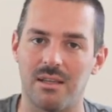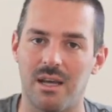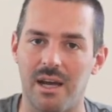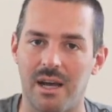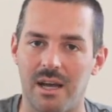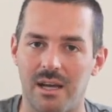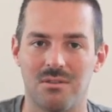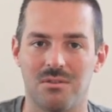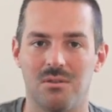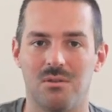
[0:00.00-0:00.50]

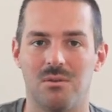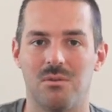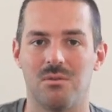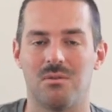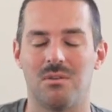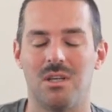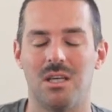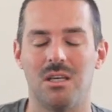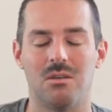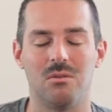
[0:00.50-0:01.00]
that. So
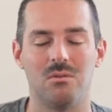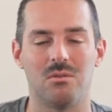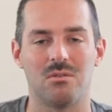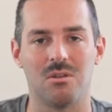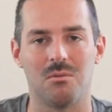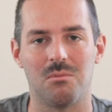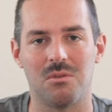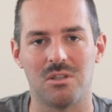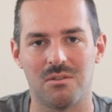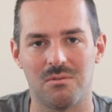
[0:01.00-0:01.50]
thank you
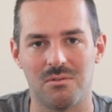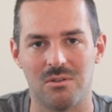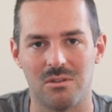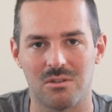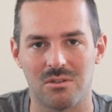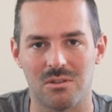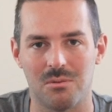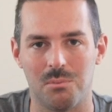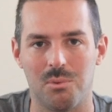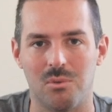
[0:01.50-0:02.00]
so much for your
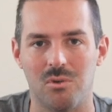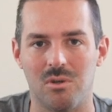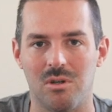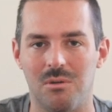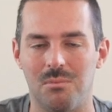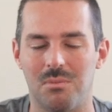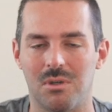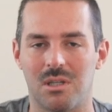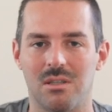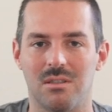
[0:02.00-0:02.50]

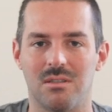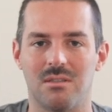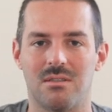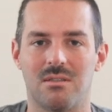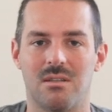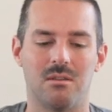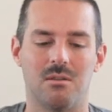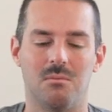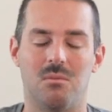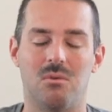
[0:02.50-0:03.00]
support,
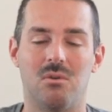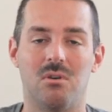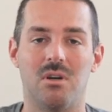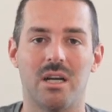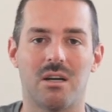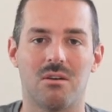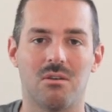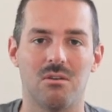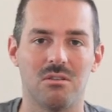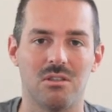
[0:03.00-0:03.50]
because the more
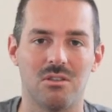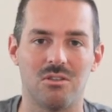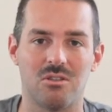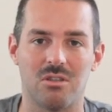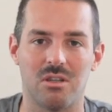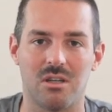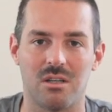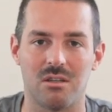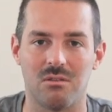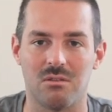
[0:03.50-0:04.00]
I grow this
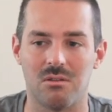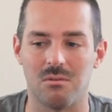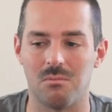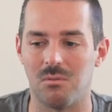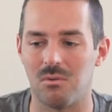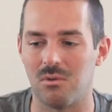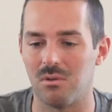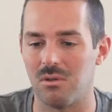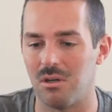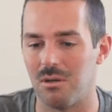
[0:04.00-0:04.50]
channel, the
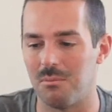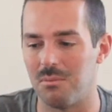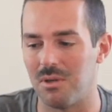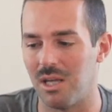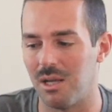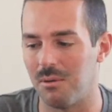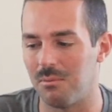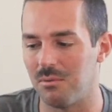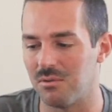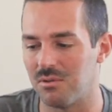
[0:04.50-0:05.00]
more I'll be
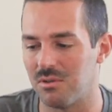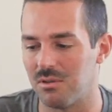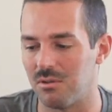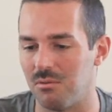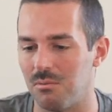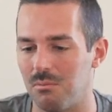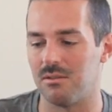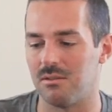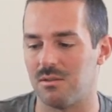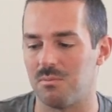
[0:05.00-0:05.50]
able
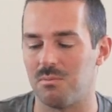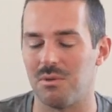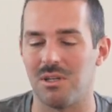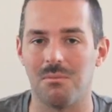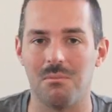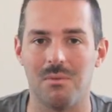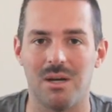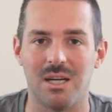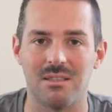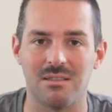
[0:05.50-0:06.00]
to
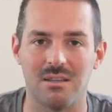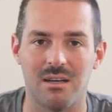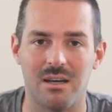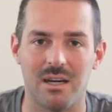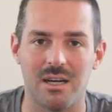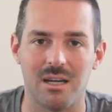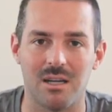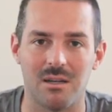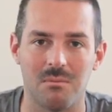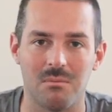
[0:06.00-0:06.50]
spend my
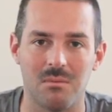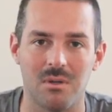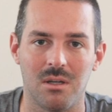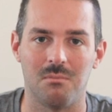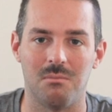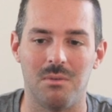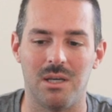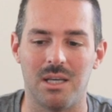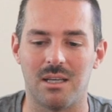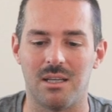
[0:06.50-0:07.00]
time
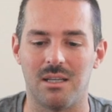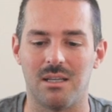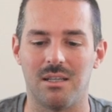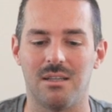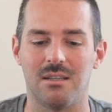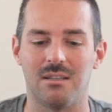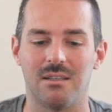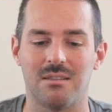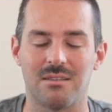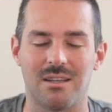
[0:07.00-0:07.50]

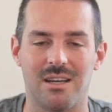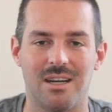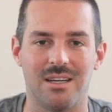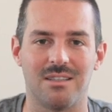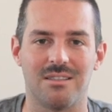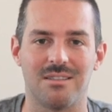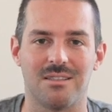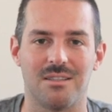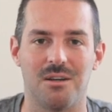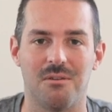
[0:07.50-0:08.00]
making this kind
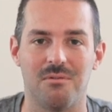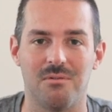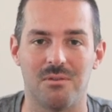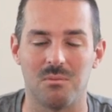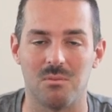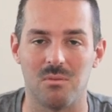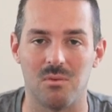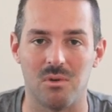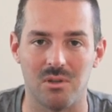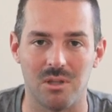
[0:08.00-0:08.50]
of stuff
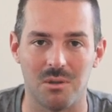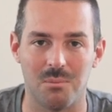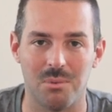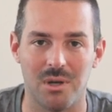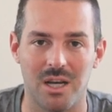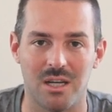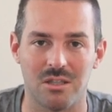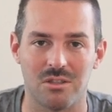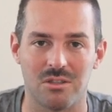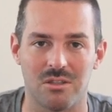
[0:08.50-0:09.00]
I'm really
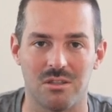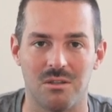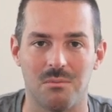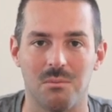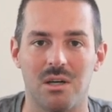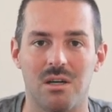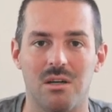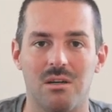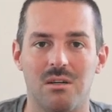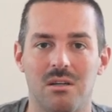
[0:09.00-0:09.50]
passionate
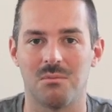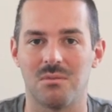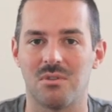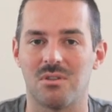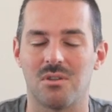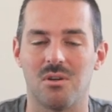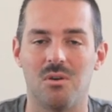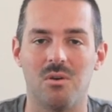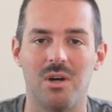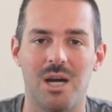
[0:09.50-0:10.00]
about.
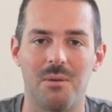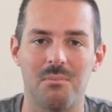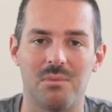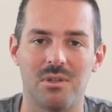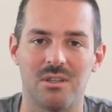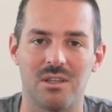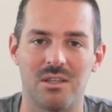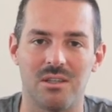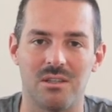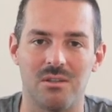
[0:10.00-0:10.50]
So
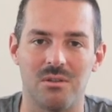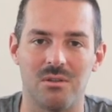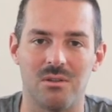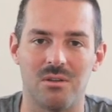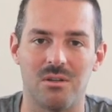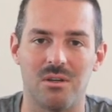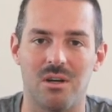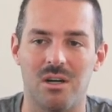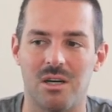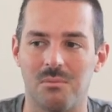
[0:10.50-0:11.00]
happy that
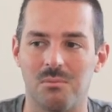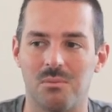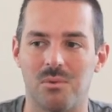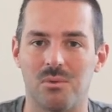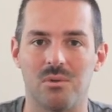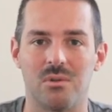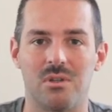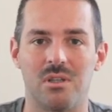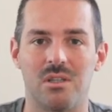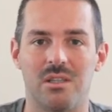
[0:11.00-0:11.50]
you're on
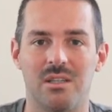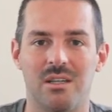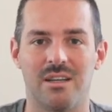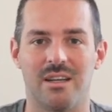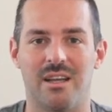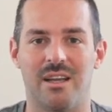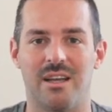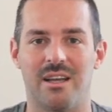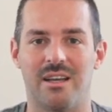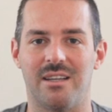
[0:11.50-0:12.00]
board,
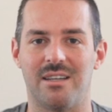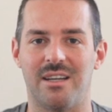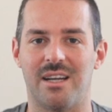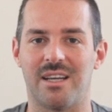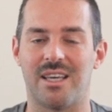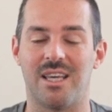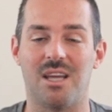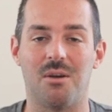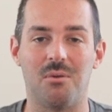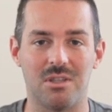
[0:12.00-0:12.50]
and I
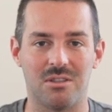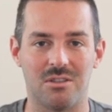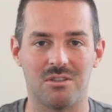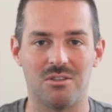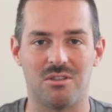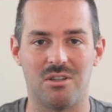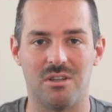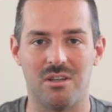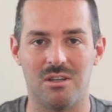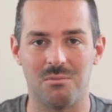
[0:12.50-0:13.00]
can't wait to
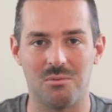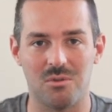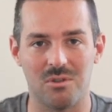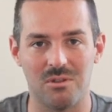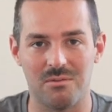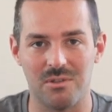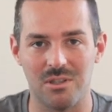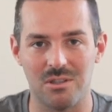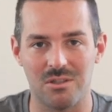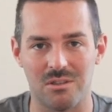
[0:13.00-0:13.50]
share more
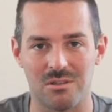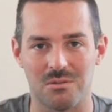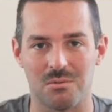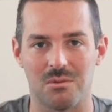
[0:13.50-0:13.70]
adventures